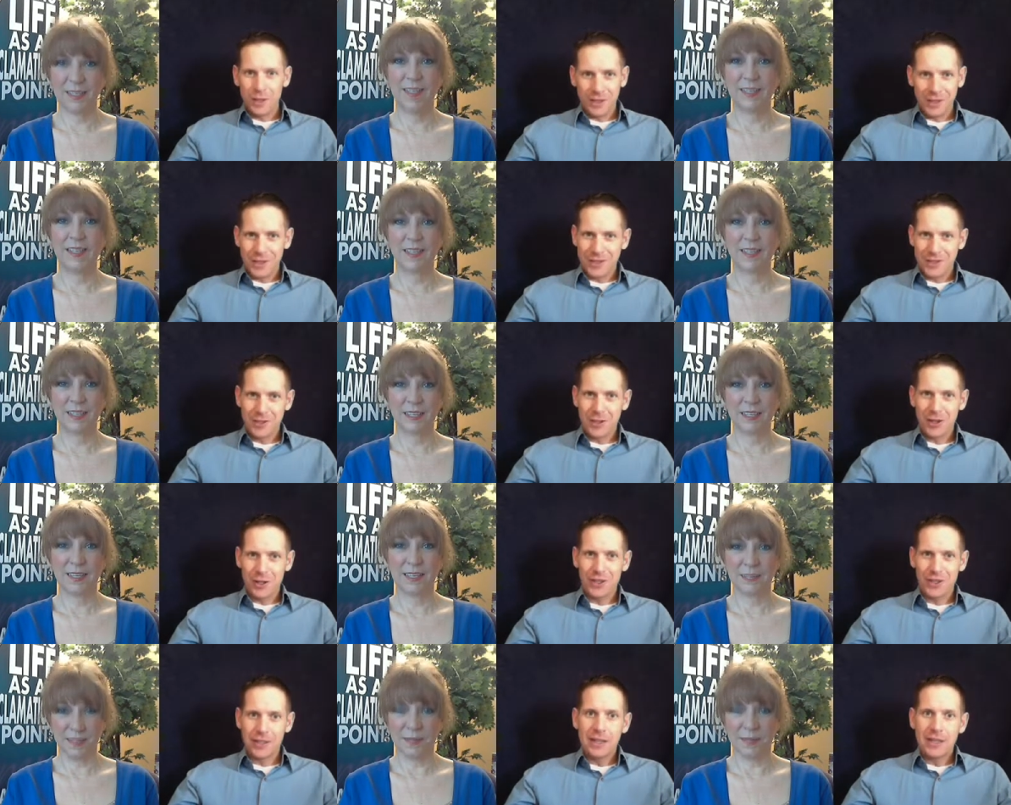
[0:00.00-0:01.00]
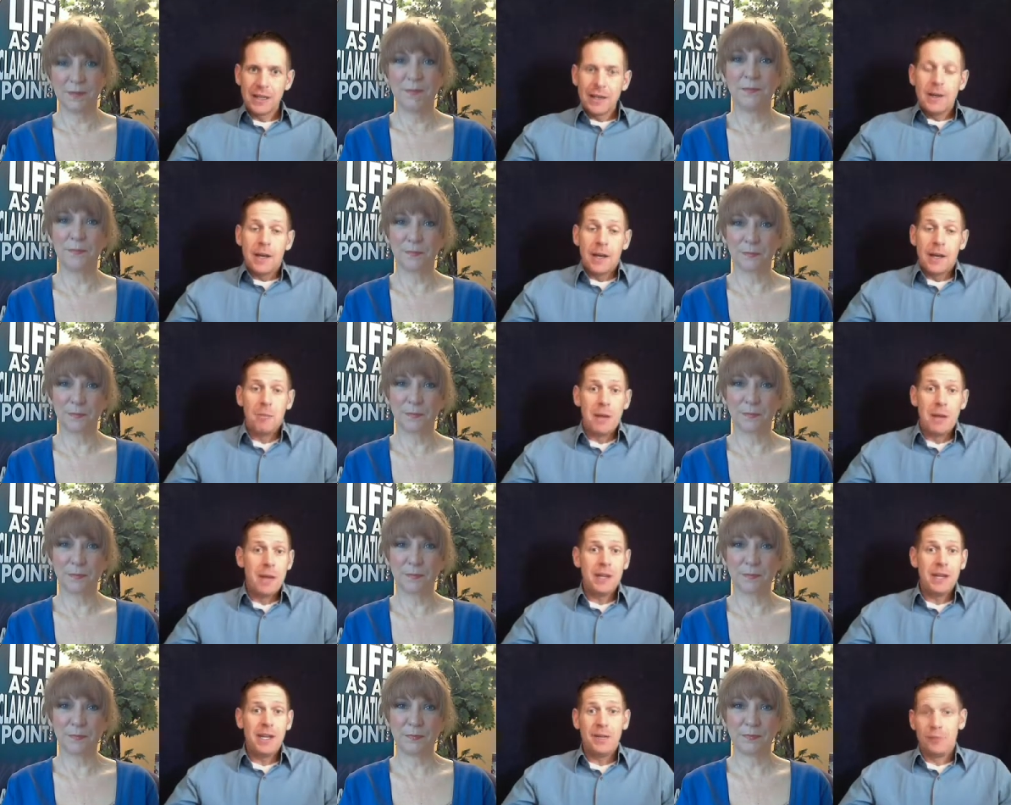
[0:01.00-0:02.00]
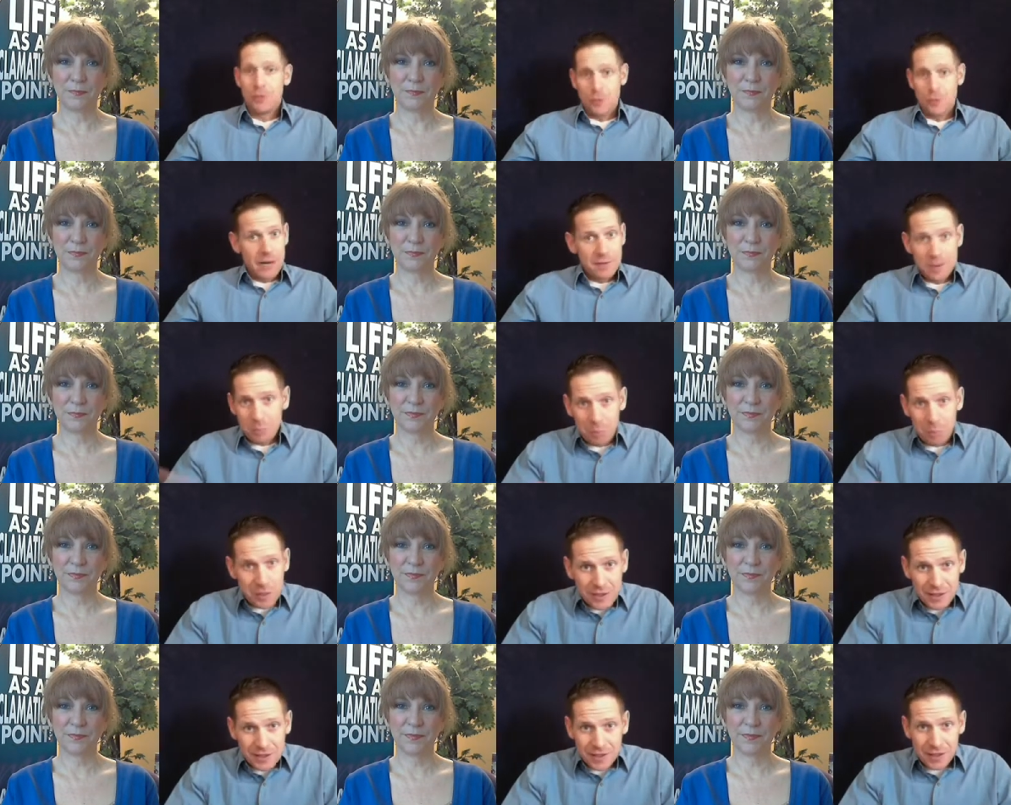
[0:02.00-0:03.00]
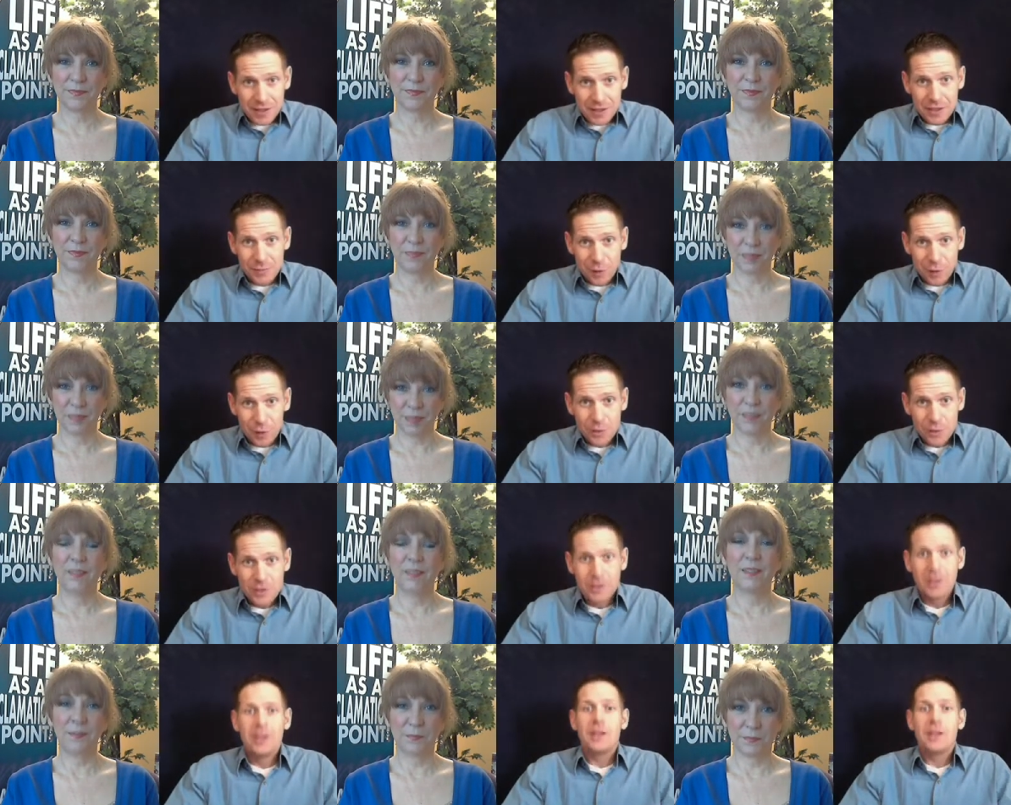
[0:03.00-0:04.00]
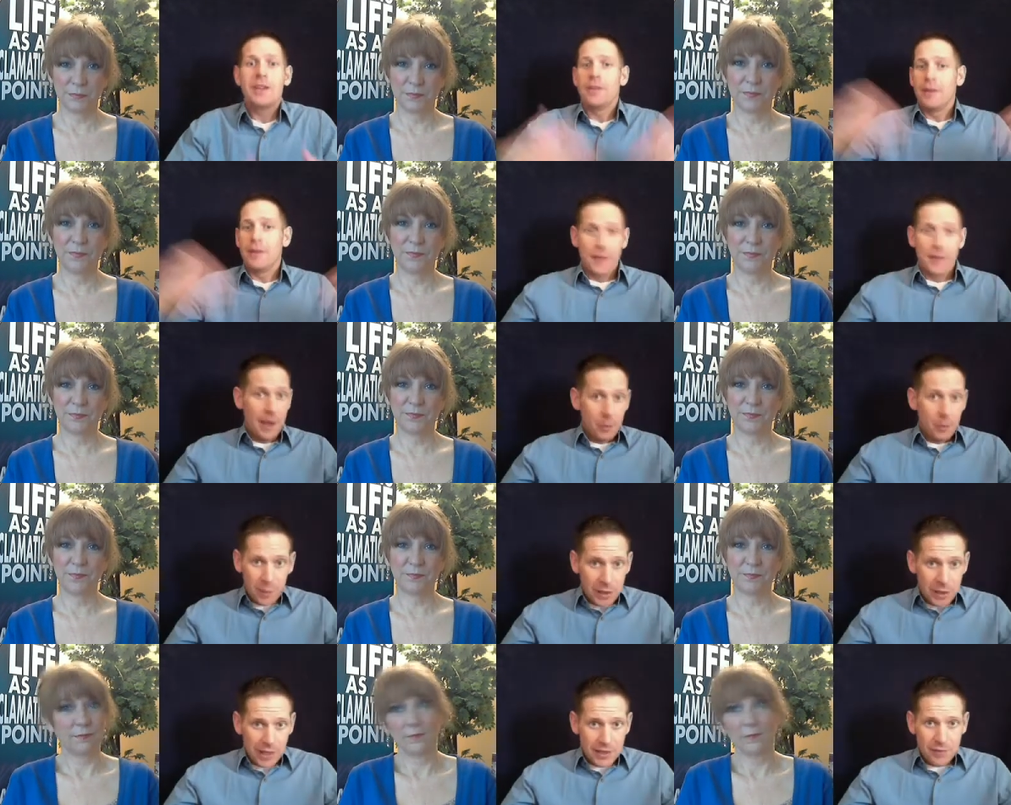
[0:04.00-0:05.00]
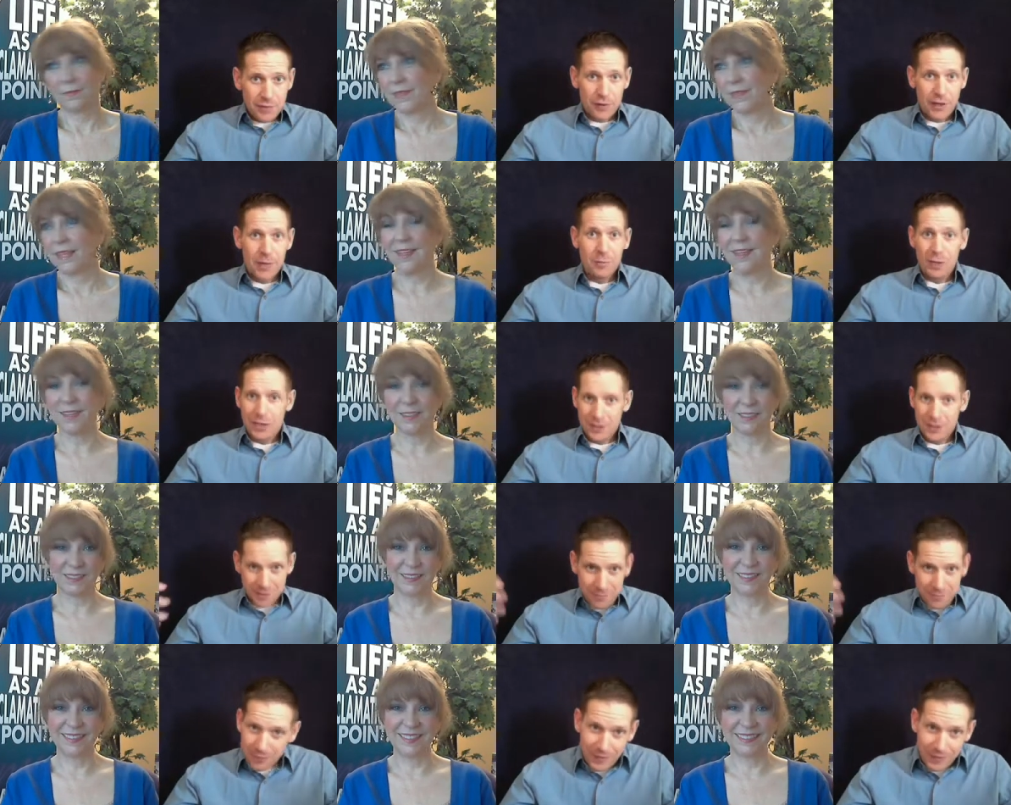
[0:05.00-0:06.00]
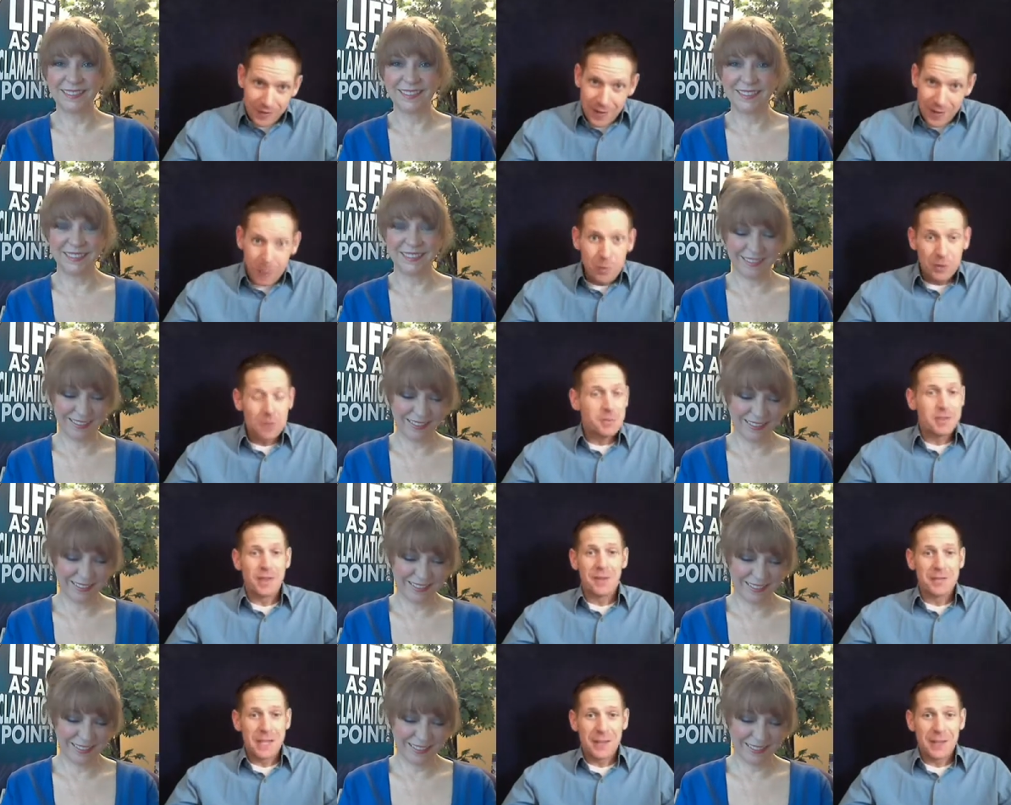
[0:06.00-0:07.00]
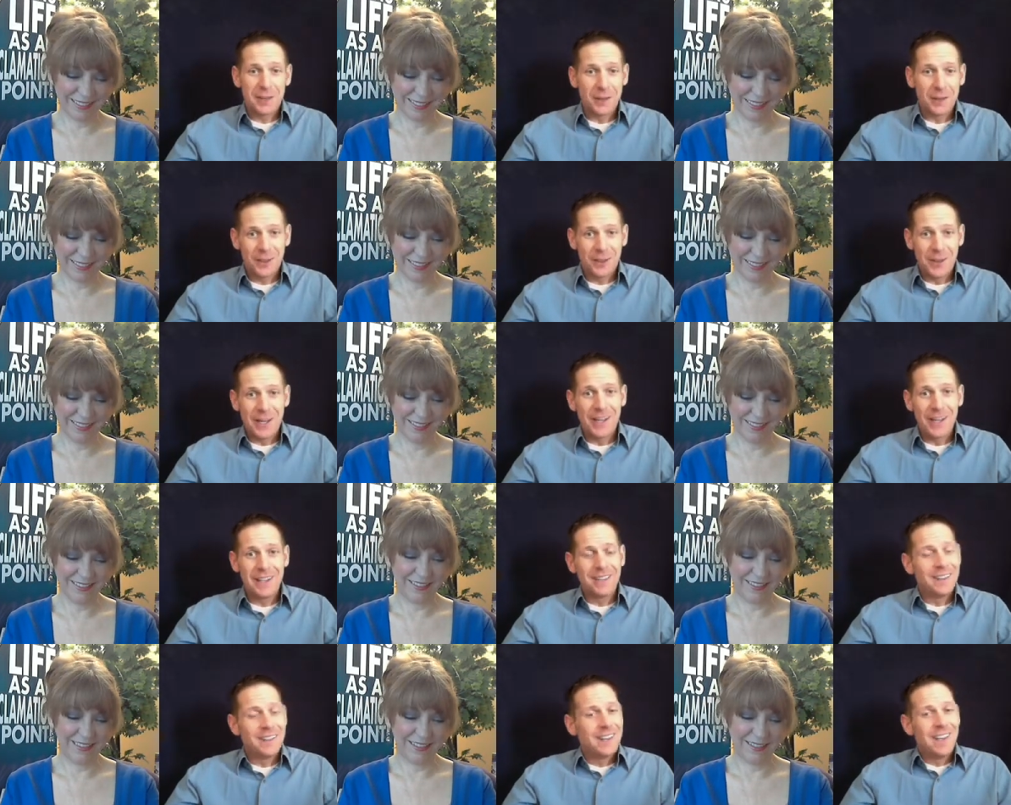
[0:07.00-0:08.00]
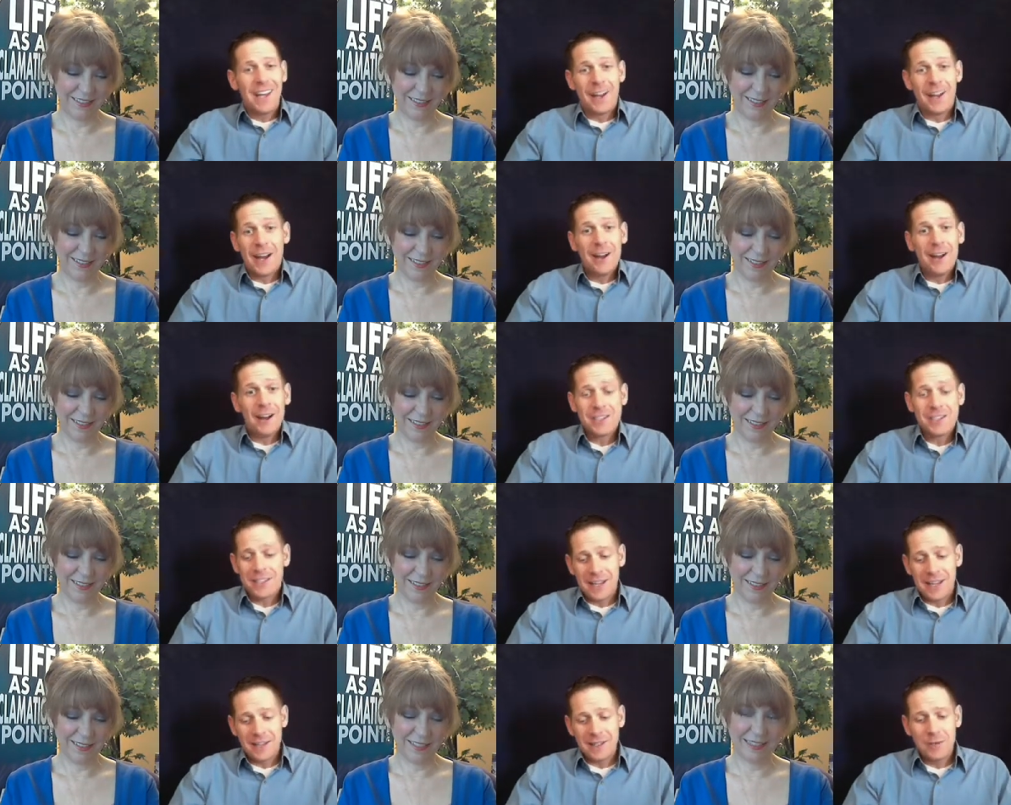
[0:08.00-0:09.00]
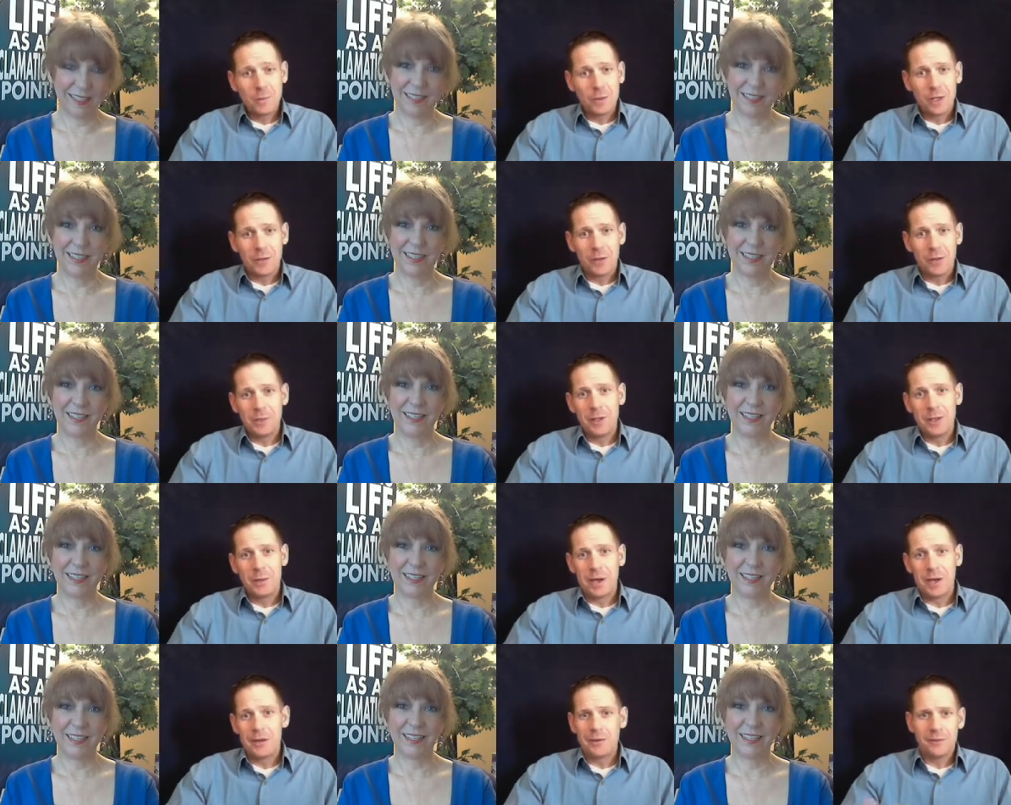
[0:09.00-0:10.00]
Speaker 1: that he started and yeah and maybe even drive some business to these folks that, that would be nice for them yeah. because they put themselves out there on the line. And, and I honestly, I did worry, Remy, about